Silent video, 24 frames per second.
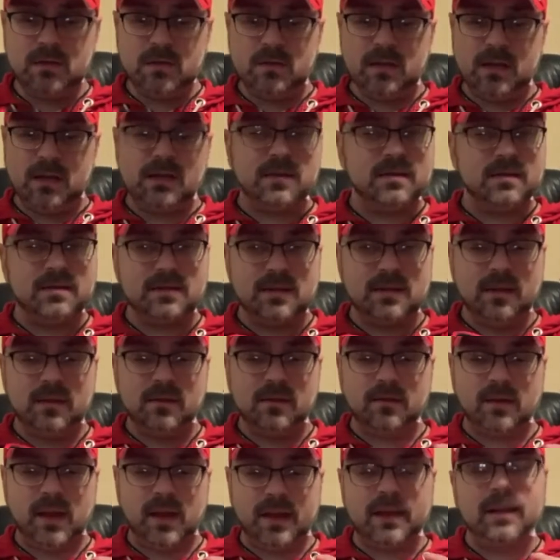instead of
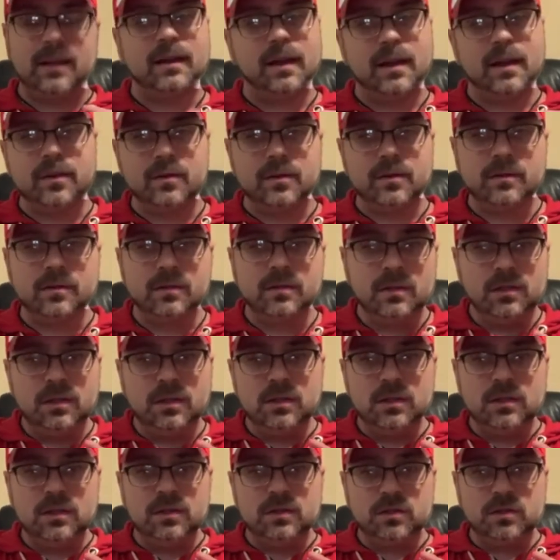like leather.
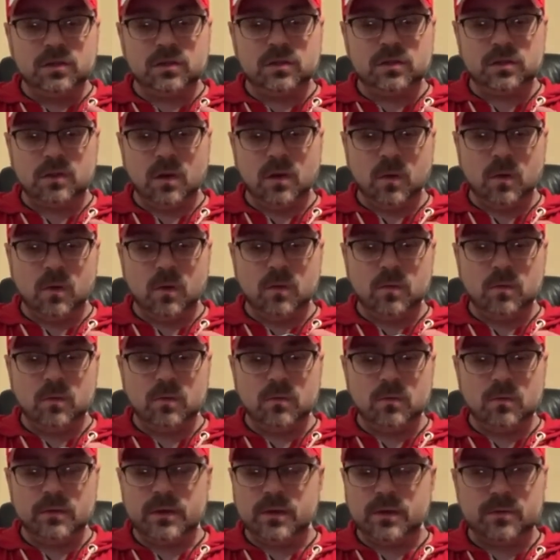So
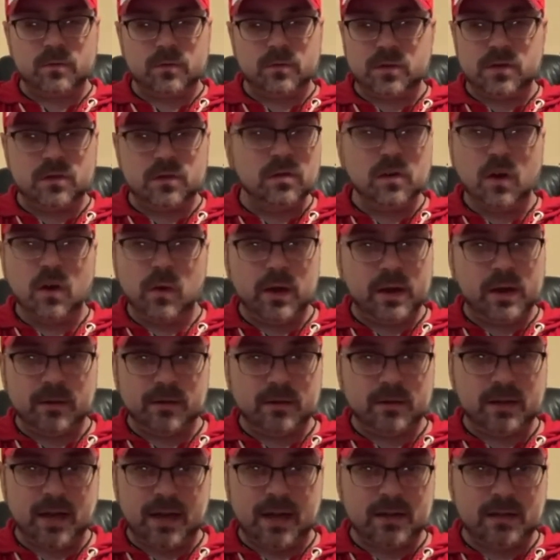there was no
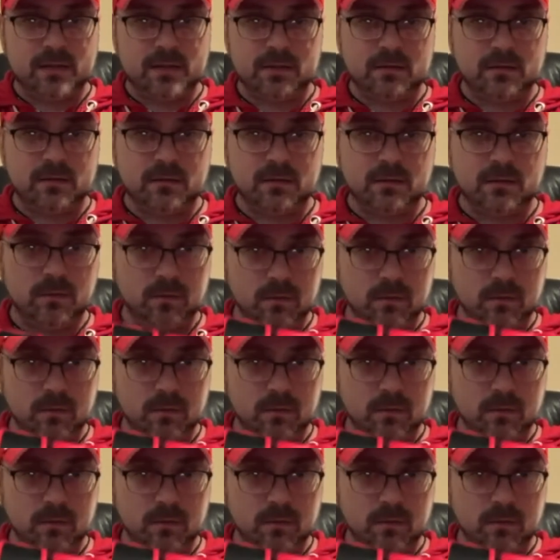irritation